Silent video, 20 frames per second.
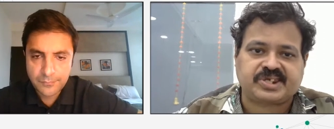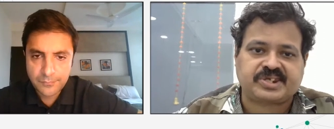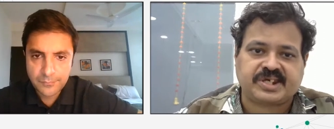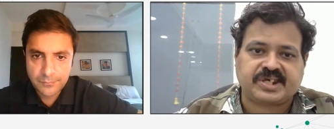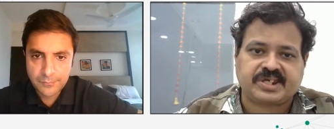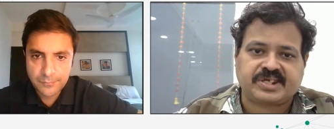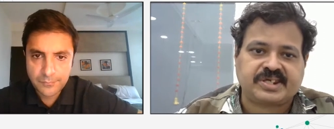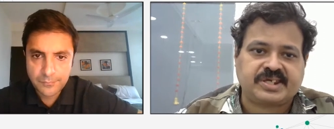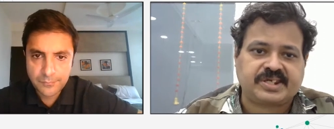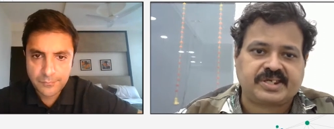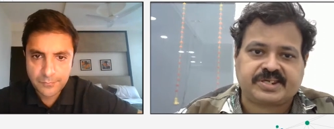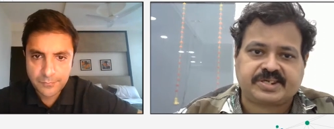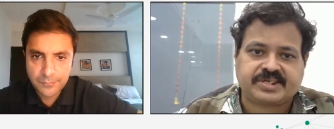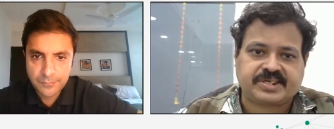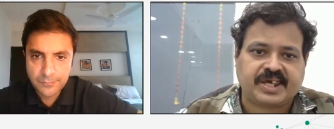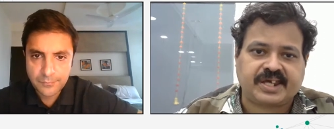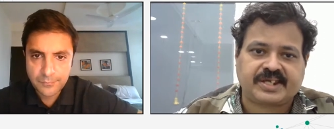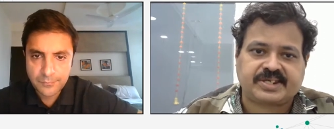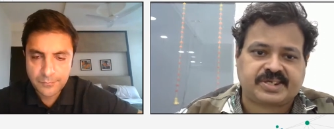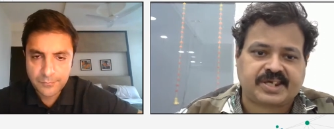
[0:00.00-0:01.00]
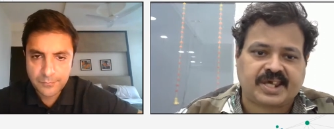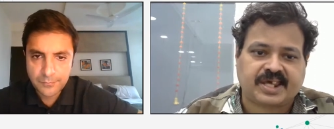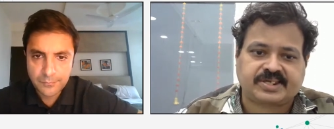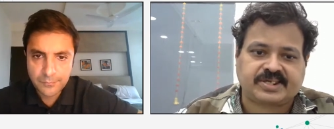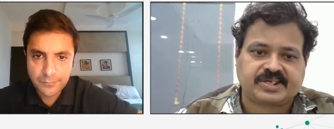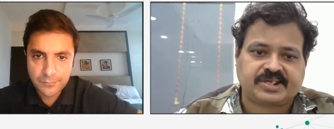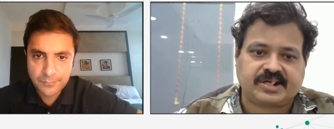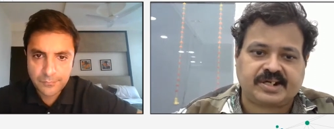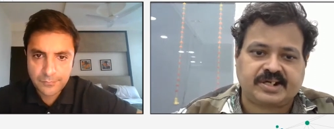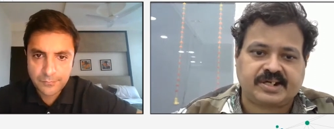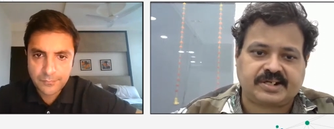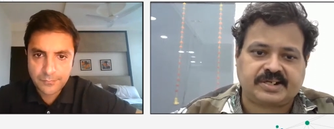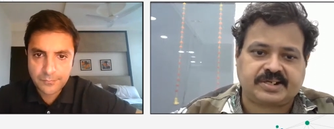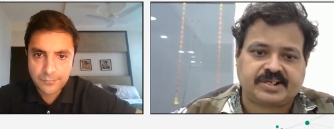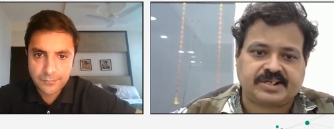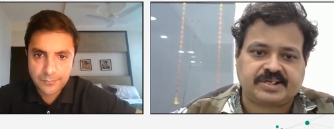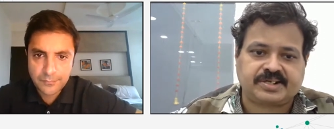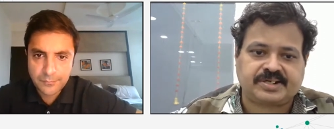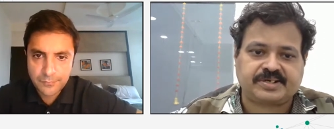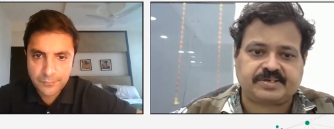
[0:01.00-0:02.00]
Speaker 1: stages gets
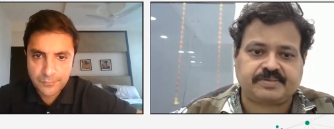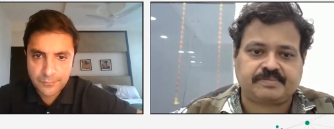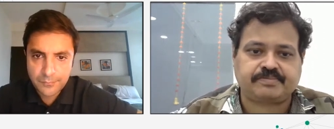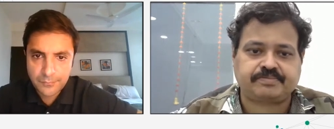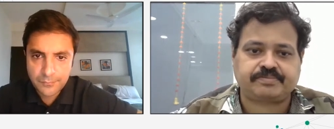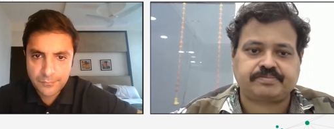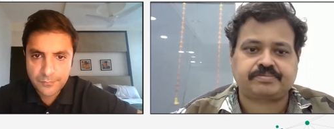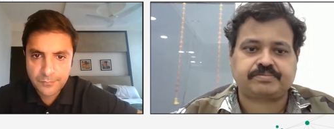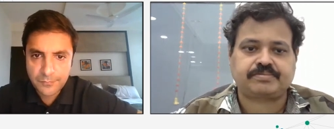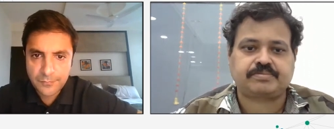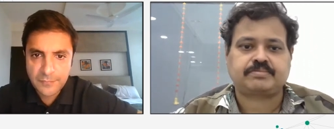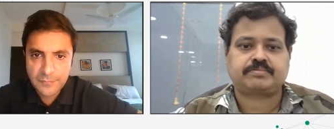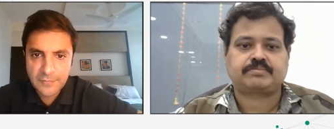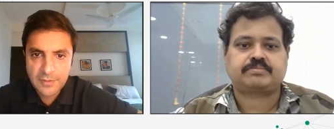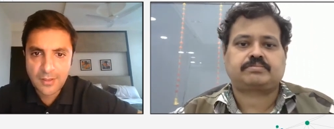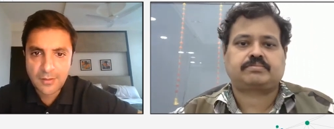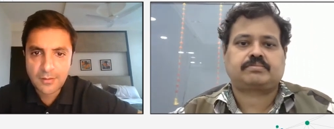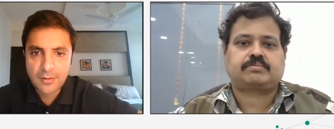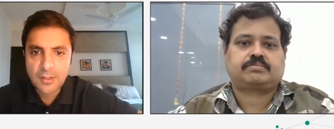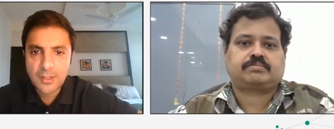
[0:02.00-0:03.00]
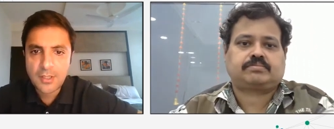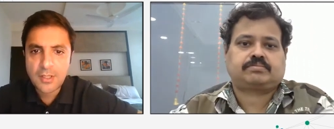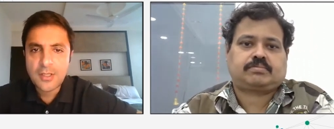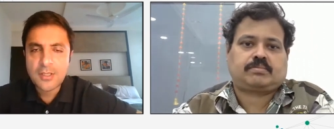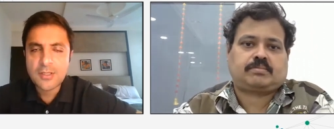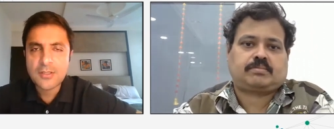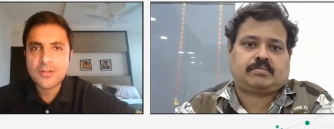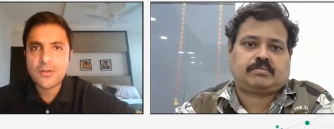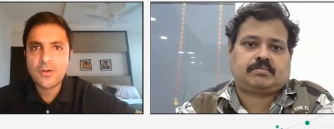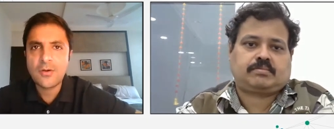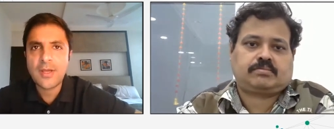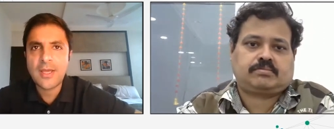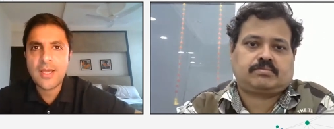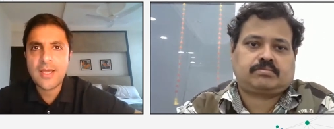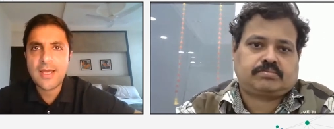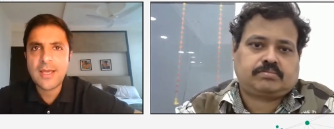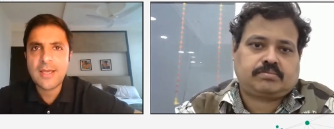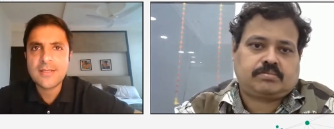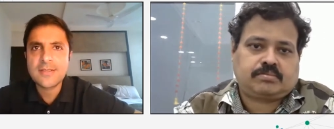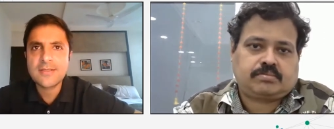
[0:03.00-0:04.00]
accelerated?
Speaker 2: Yeah. So
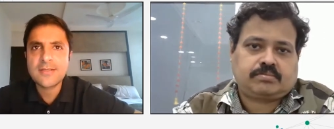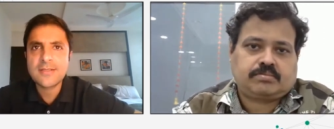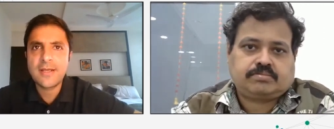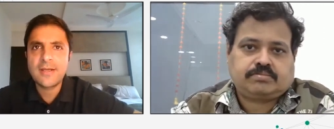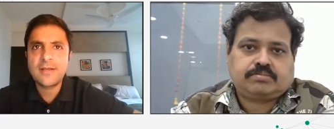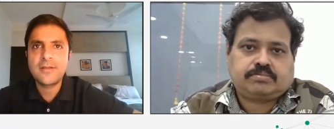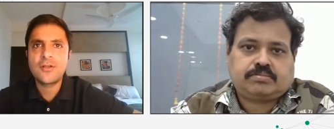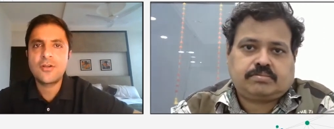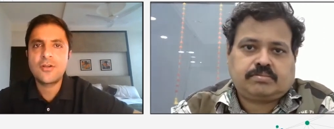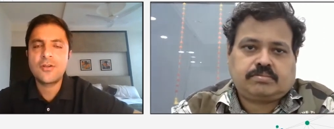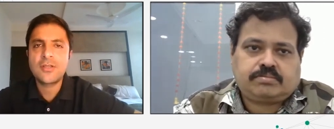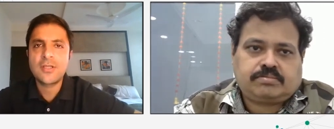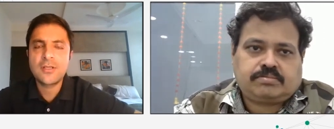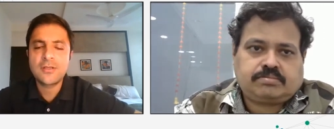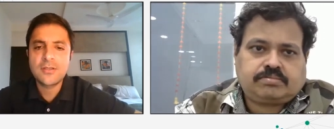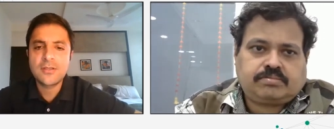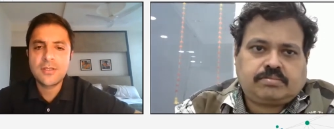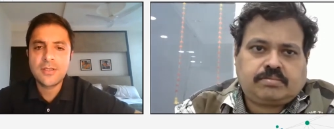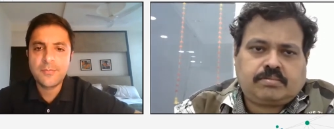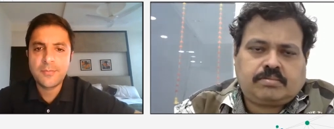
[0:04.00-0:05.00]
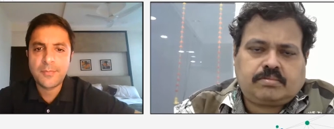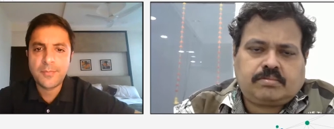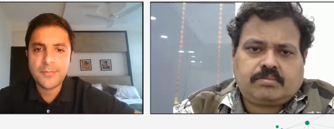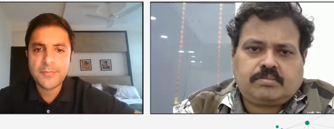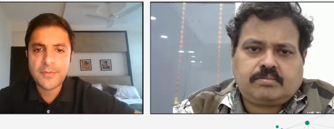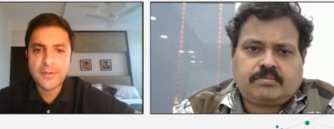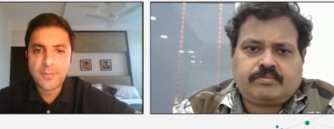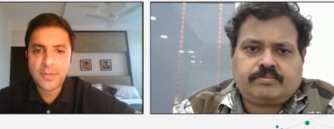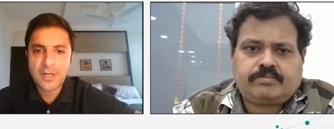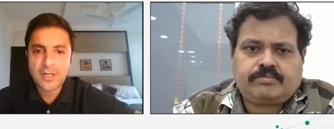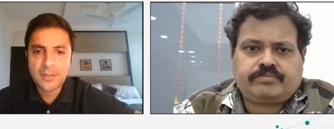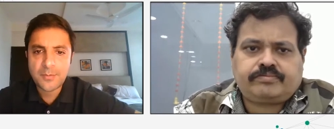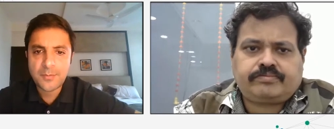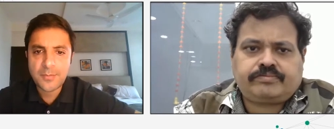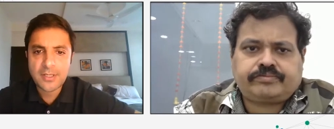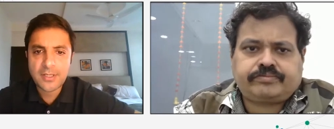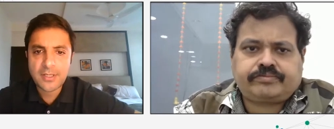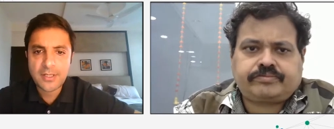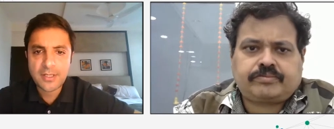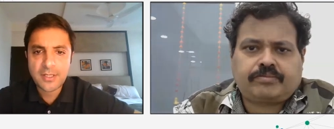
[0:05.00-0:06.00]
as I said, you know, the, the the
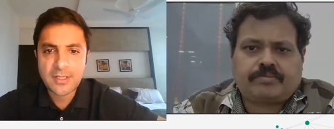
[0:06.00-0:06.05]
multiple